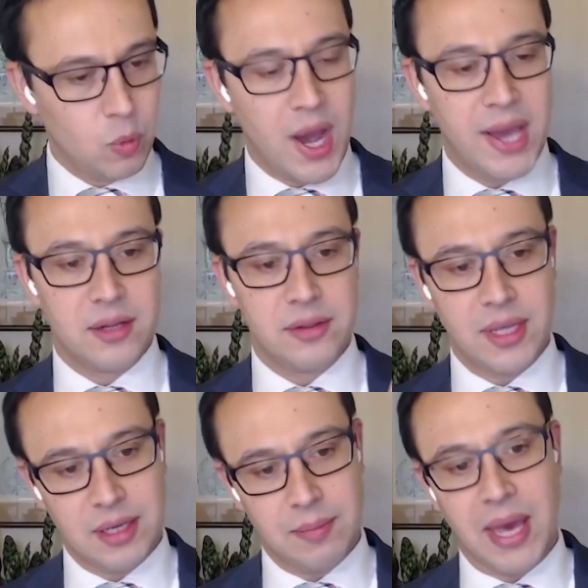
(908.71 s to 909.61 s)
widen
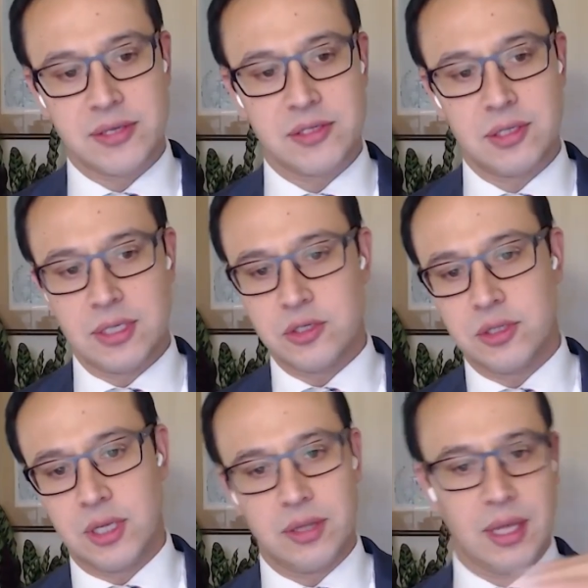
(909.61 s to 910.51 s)
that capacity so
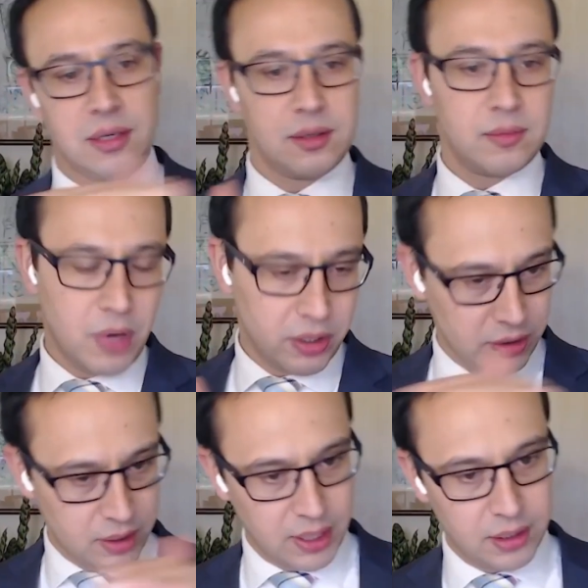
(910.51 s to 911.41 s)
that that
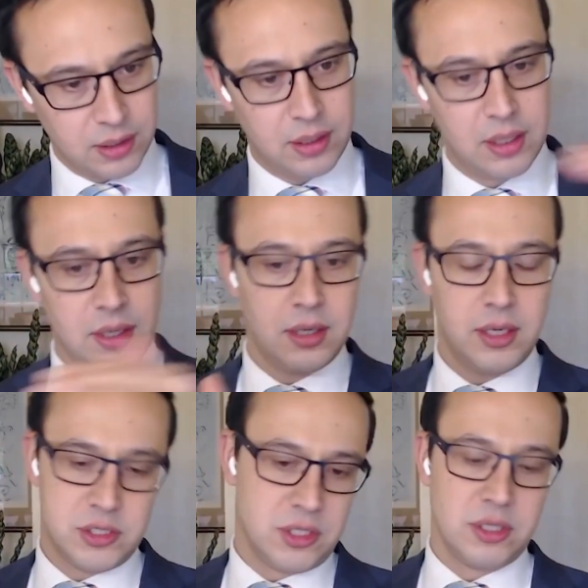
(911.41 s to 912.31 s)
bottleneck
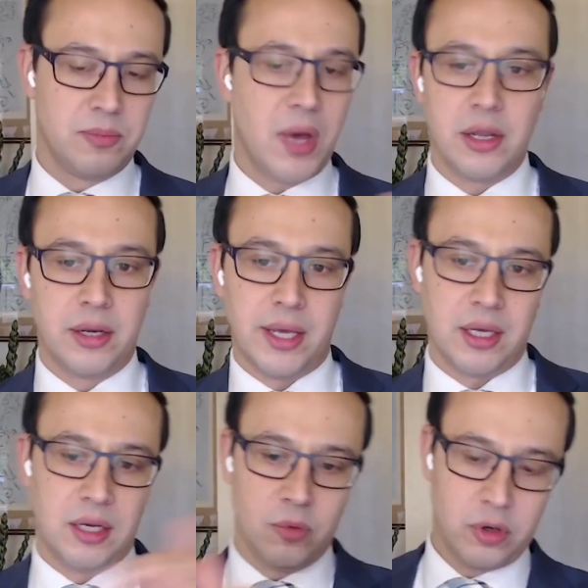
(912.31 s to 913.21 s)
isn't a bottleneck
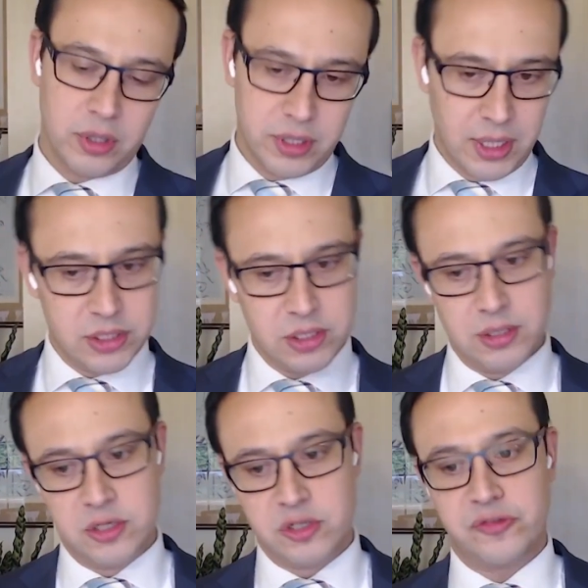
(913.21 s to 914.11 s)
anymore? It
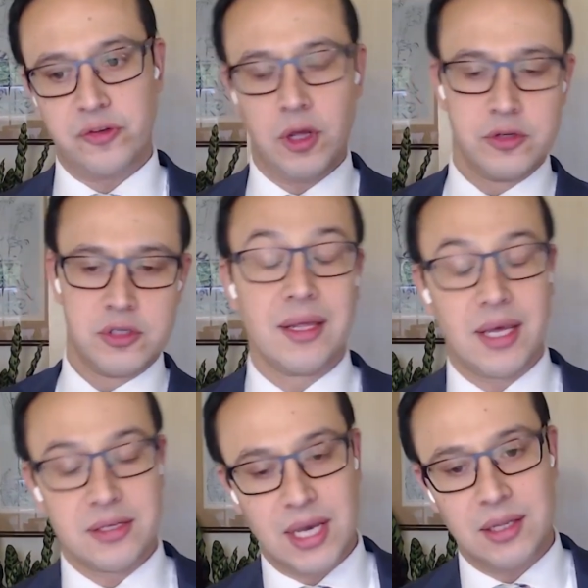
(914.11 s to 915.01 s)
actually just flows at
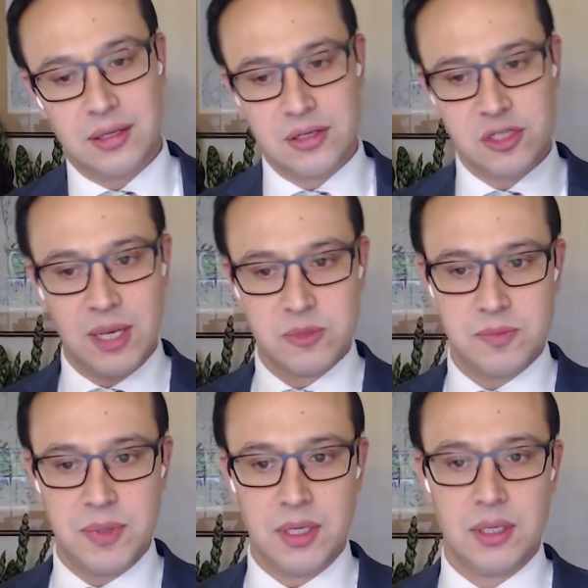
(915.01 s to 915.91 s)
exactly the same
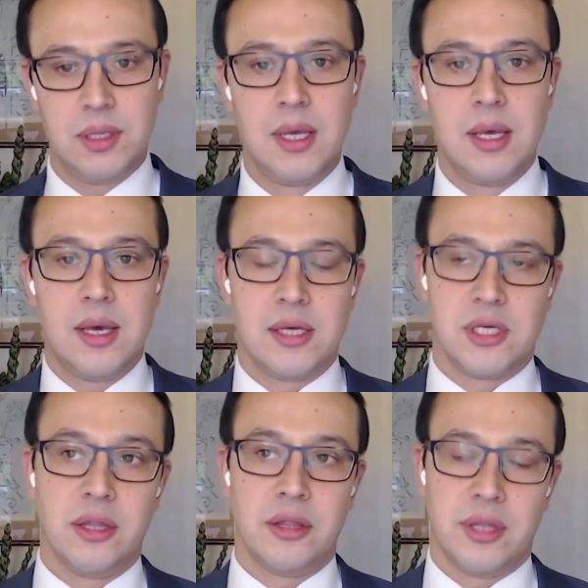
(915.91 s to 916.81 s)
speed as
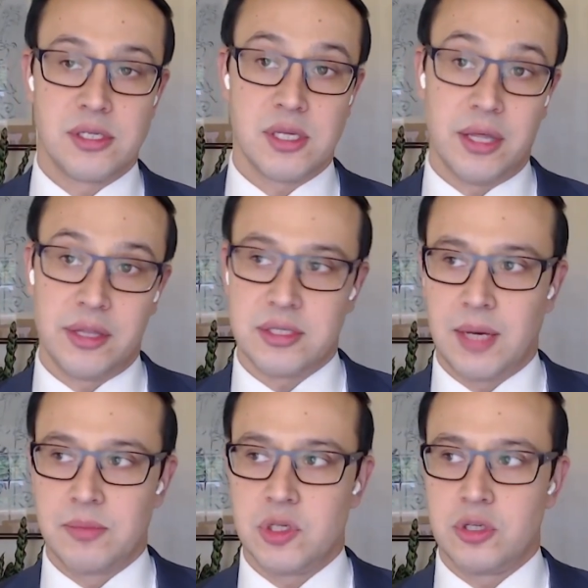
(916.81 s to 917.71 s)
other things. And other
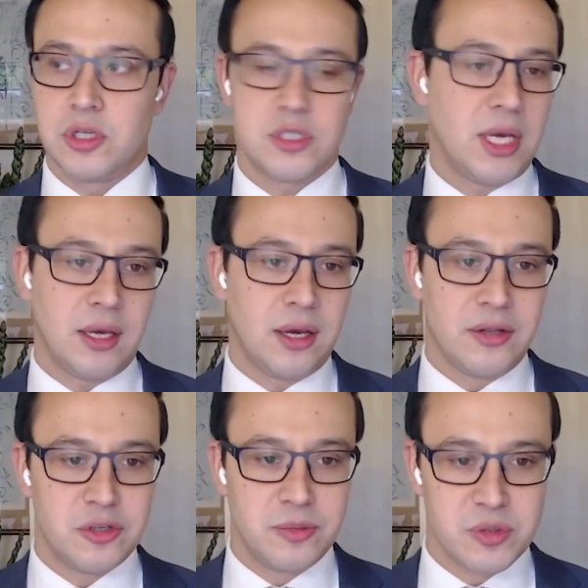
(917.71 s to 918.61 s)
times you're just taking on too